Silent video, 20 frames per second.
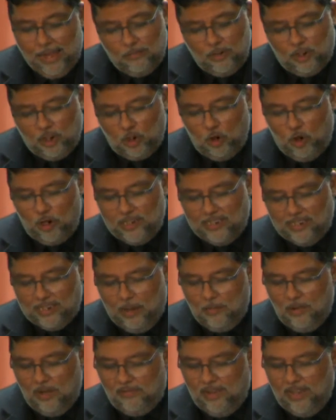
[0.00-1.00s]
am sure
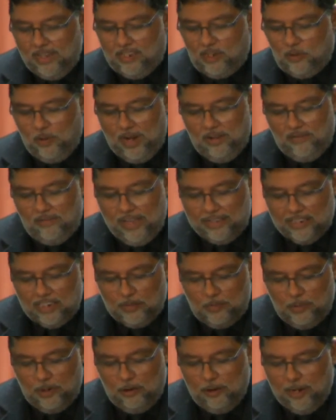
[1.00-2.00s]
some of us would have
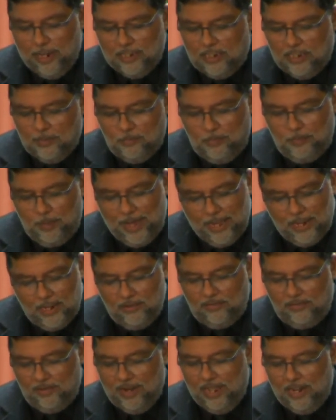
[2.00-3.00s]
experienced
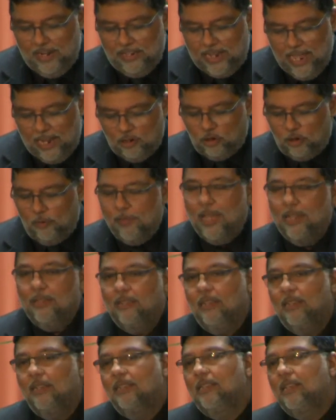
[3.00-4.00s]
painful and
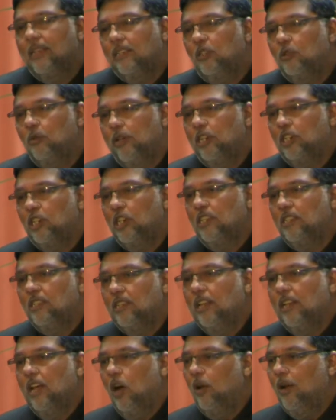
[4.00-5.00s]
detrimental situations
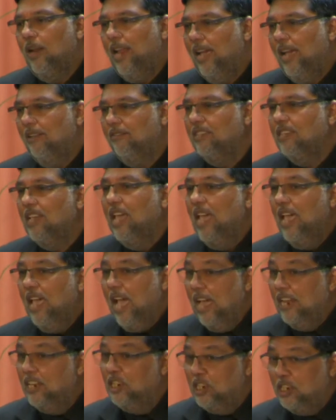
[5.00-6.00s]
in our lives,
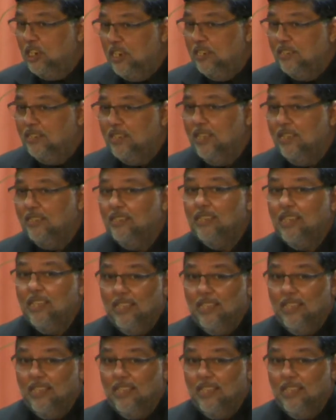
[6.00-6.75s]
and Jesus